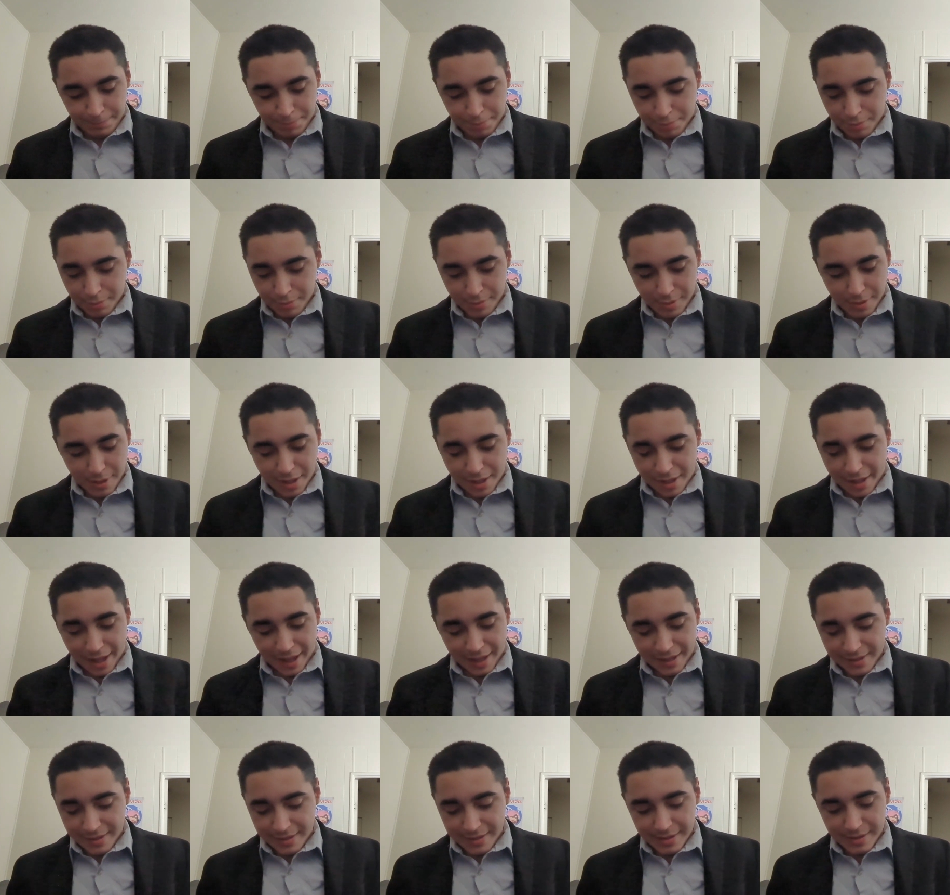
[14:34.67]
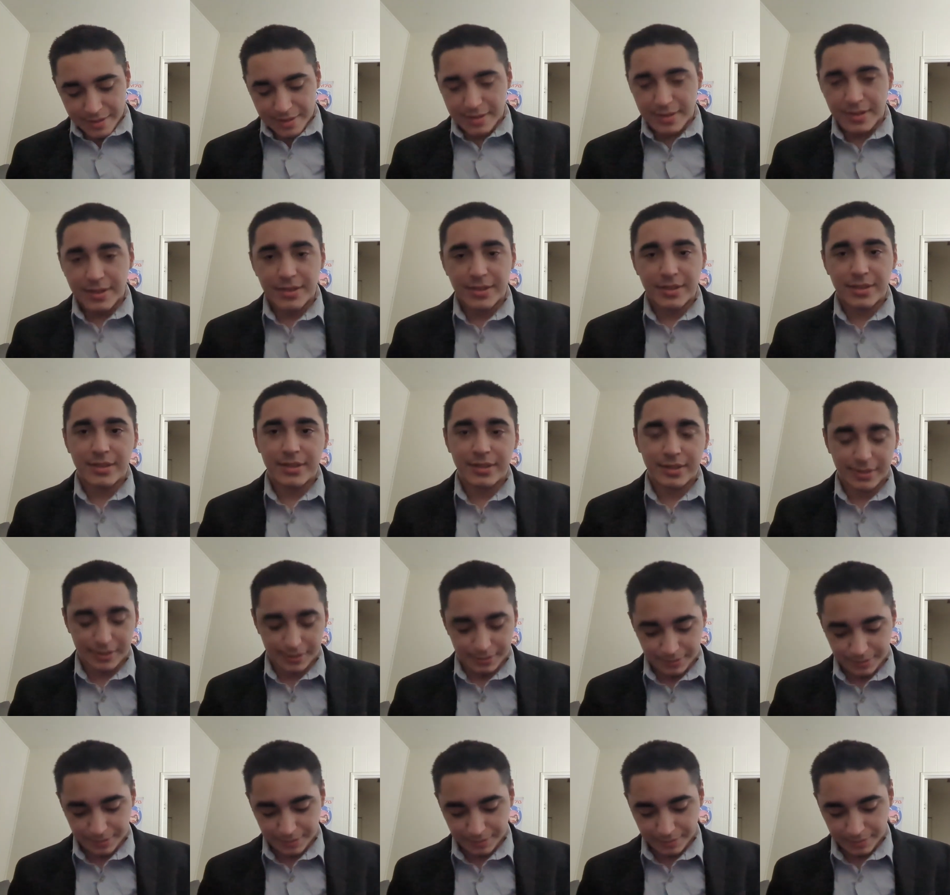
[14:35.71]

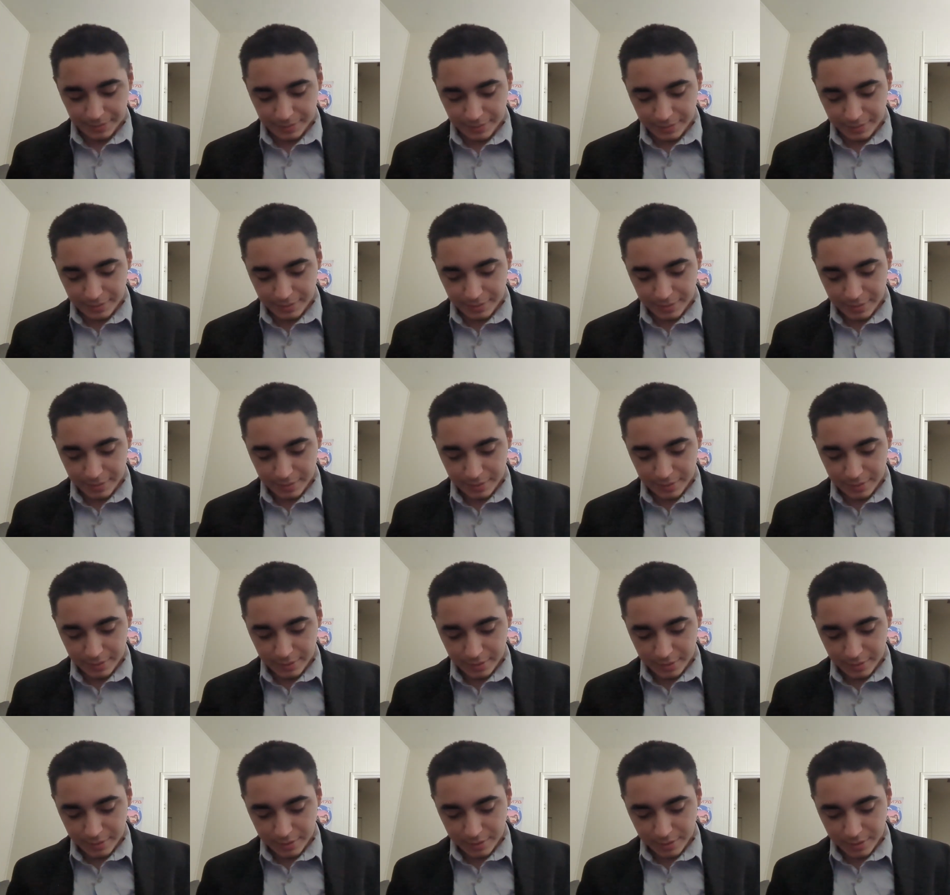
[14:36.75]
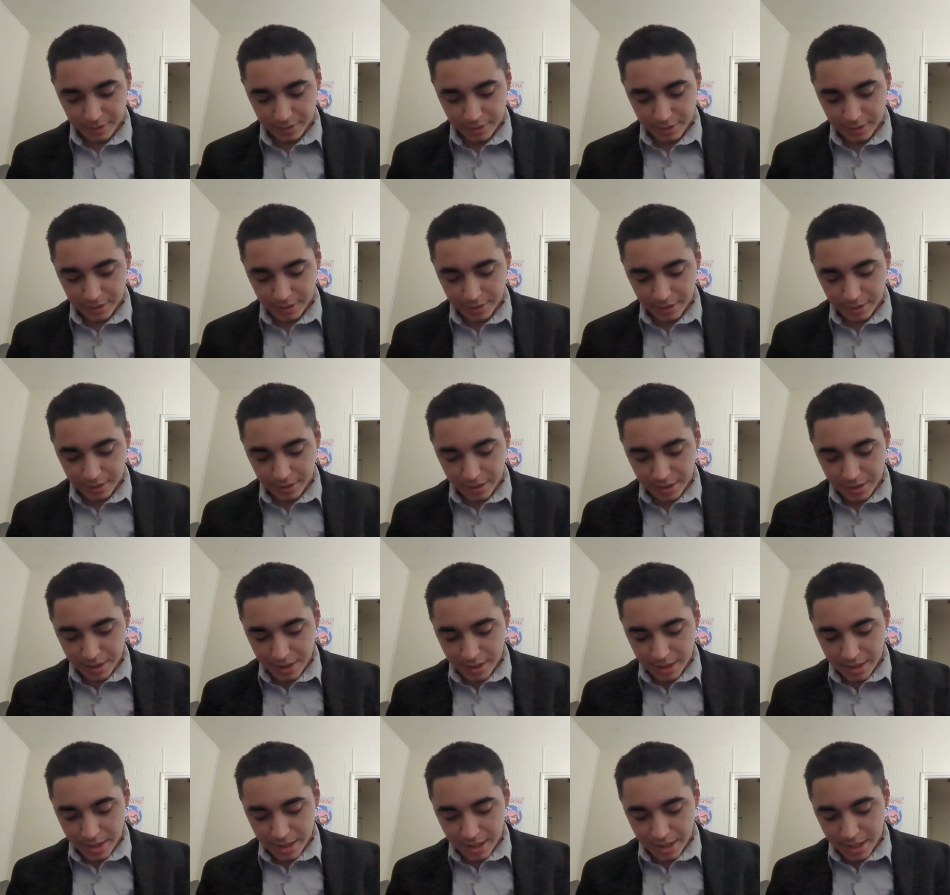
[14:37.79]

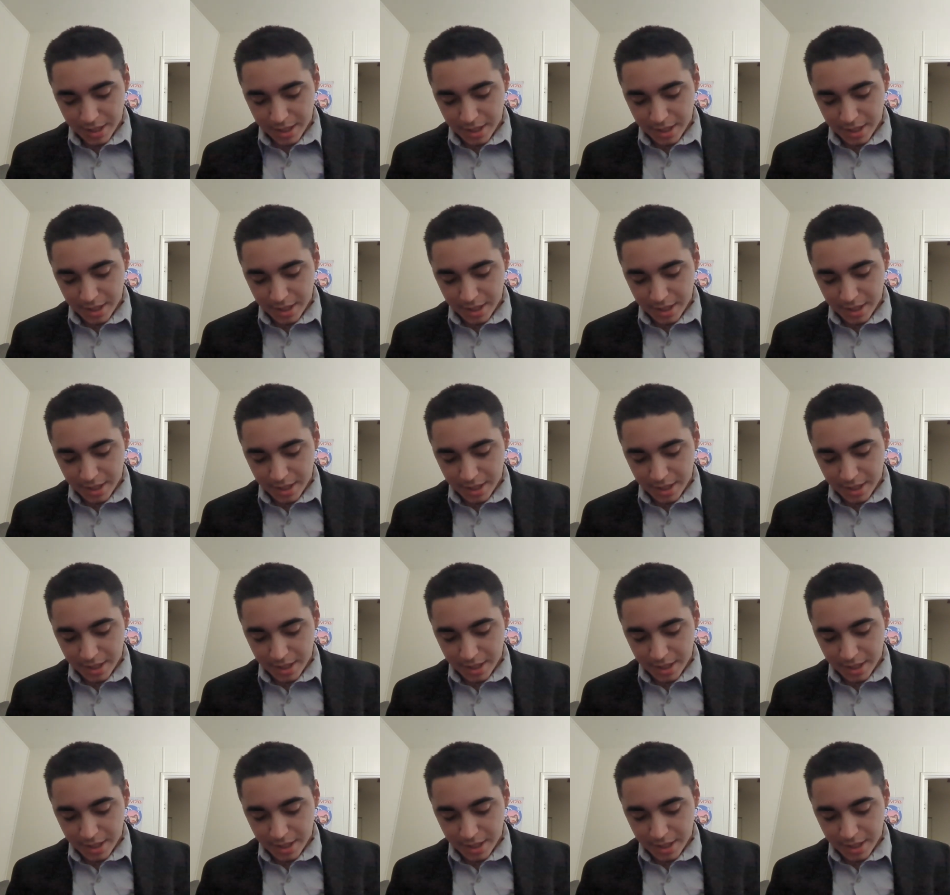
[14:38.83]
(no one is talking)